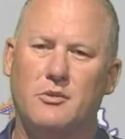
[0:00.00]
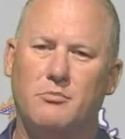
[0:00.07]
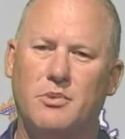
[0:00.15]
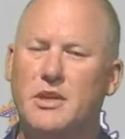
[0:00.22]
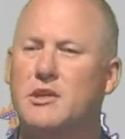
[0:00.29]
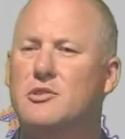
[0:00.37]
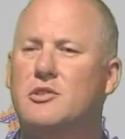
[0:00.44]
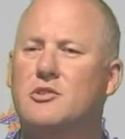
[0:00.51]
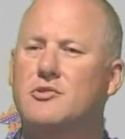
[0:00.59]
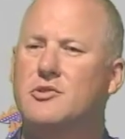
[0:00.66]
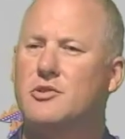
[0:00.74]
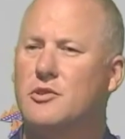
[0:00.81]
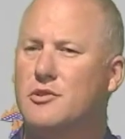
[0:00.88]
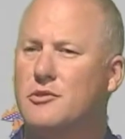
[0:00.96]
biggest
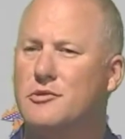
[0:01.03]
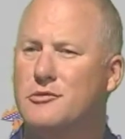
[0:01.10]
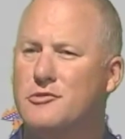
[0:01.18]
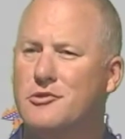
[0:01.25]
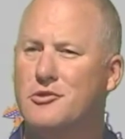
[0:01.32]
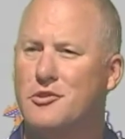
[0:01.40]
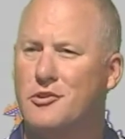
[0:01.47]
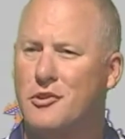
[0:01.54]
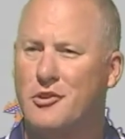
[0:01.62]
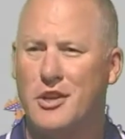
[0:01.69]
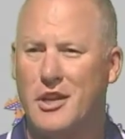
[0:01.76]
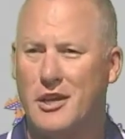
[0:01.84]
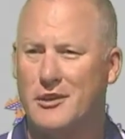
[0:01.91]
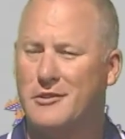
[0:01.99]
concerns are
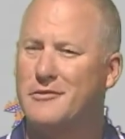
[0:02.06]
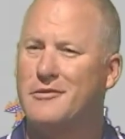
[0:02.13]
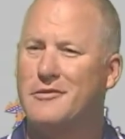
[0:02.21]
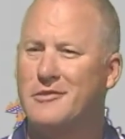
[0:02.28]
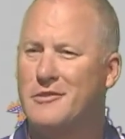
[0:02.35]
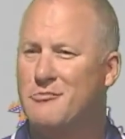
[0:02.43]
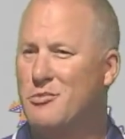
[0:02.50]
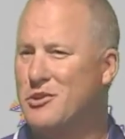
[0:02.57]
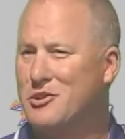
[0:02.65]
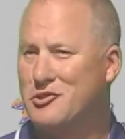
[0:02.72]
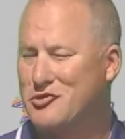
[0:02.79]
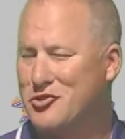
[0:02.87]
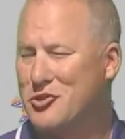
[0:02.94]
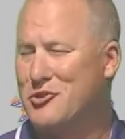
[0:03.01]
not the big
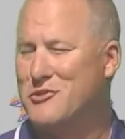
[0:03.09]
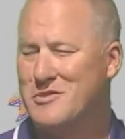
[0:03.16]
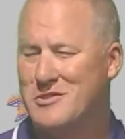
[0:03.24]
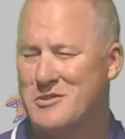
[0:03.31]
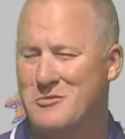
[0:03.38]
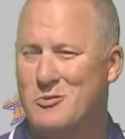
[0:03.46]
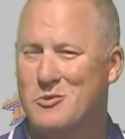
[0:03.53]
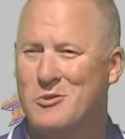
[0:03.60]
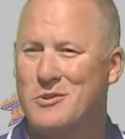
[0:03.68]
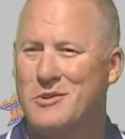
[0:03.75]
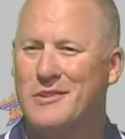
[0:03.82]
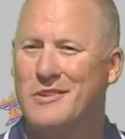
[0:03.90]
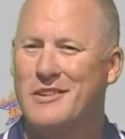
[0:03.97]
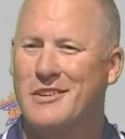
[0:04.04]
concerns anymore.
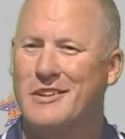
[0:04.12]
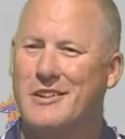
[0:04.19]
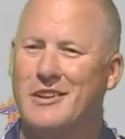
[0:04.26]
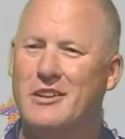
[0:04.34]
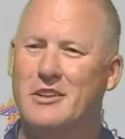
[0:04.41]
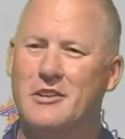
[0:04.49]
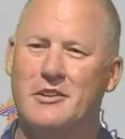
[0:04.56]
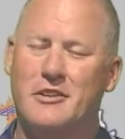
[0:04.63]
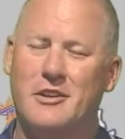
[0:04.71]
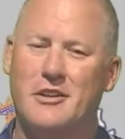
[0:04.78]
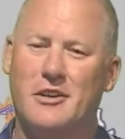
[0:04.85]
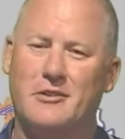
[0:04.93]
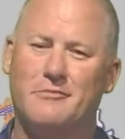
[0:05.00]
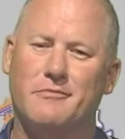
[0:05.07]
And
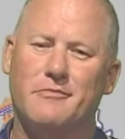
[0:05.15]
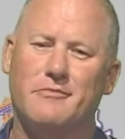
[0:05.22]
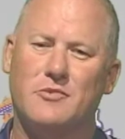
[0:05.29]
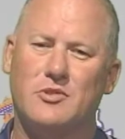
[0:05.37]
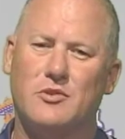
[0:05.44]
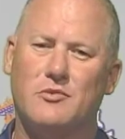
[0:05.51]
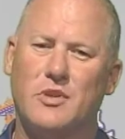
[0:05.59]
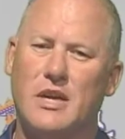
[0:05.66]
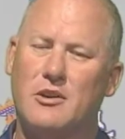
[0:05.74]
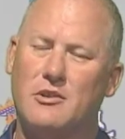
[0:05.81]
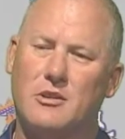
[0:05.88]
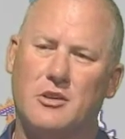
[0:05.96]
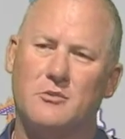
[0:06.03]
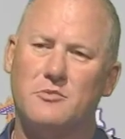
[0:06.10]
so now
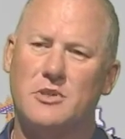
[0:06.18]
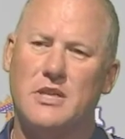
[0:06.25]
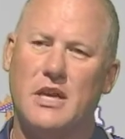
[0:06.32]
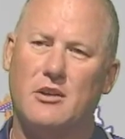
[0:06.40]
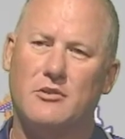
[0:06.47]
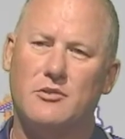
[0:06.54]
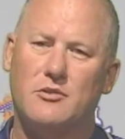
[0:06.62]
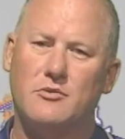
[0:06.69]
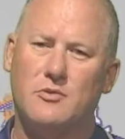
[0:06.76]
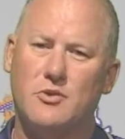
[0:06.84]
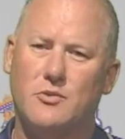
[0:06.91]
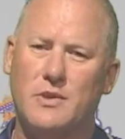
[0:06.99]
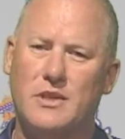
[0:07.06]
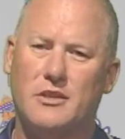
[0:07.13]
it comes down to
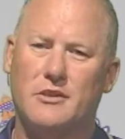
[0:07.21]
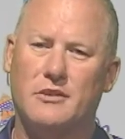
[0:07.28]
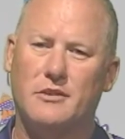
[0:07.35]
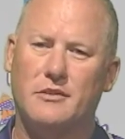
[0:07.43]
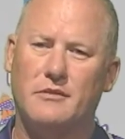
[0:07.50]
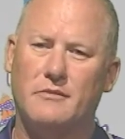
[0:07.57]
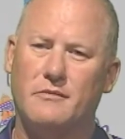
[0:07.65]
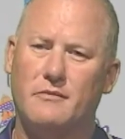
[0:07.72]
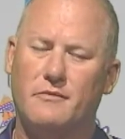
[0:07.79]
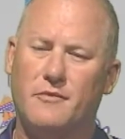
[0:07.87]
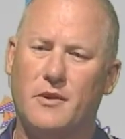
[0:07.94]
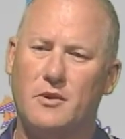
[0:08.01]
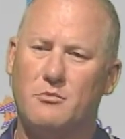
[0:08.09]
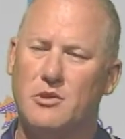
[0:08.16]
tweaking
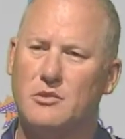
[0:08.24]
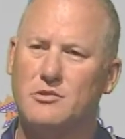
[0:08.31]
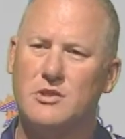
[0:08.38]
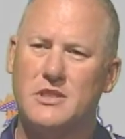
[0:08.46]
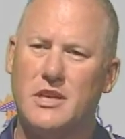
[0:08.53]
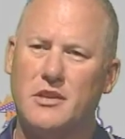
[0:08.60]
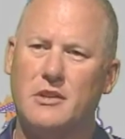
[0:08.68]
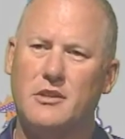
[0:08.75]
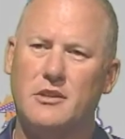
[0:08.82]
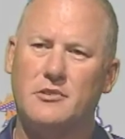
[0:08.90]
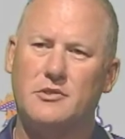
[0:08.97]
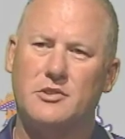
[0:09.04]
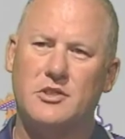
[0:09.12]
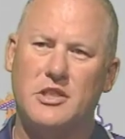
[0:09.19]
fundamentals,
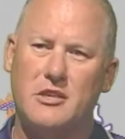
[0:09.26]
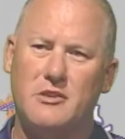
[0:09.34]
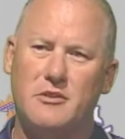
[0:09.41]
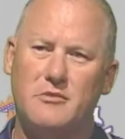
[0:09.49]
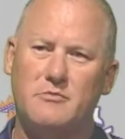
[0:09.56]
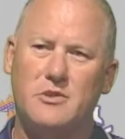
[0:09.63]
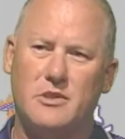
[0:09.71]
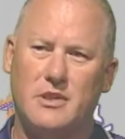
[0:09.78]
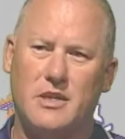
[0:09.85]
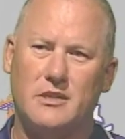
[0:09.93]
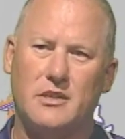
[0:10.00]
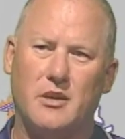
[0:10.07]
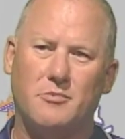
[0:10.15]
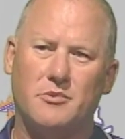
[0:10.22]
techniques, schemes, that
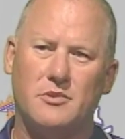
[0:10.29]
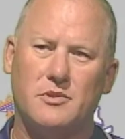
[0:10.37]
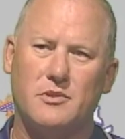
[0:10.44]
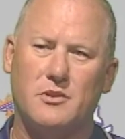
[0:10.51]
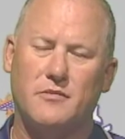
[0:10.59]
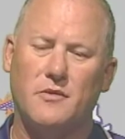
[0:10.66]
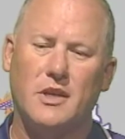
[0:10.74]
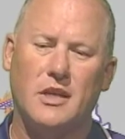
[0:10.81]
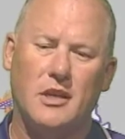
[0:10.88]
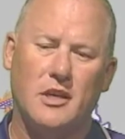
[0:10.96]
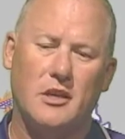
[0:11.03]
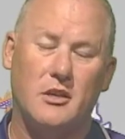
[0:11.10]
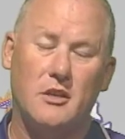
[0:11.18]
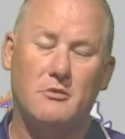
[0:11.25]
type of stuff,
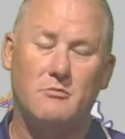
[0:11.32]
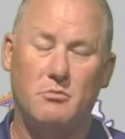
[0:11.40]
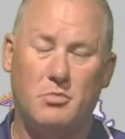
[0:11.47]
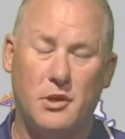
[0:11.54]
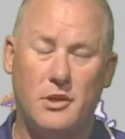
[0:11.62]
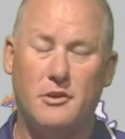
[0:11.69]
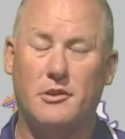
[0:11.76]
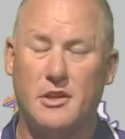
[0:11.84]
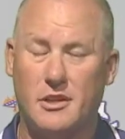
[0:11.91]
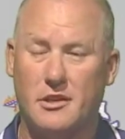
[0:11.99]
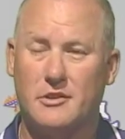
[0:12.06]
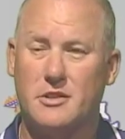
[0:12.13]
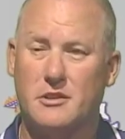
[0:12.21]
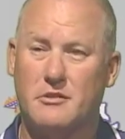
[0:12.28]
and getting better at
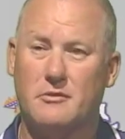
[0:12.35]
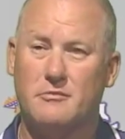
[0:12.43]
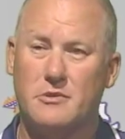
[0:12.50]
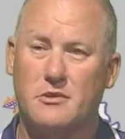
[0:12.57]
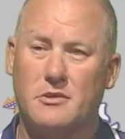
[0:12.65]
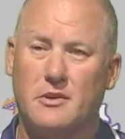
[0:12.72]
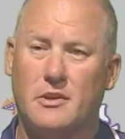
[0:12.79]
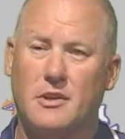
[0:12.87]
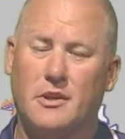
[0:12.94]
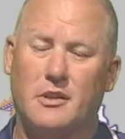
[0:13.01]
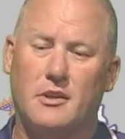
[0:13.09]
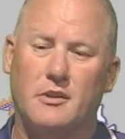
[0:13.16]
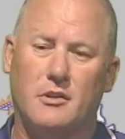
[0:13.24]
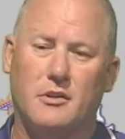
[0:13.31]
our schemes.
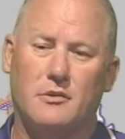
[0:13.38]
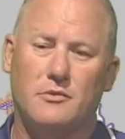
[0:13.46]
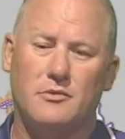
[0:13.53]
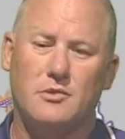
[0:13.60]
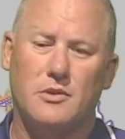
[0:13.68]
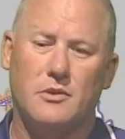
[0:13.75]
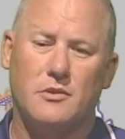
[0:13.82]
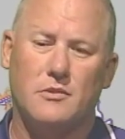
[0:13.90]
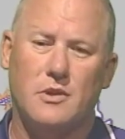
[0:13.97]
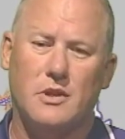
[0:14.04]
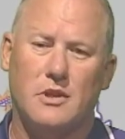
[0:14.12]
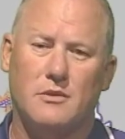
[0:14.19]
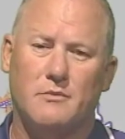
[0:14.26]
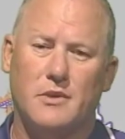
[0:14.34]
You know,
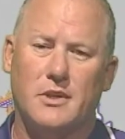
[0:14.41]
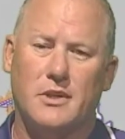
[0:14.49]
so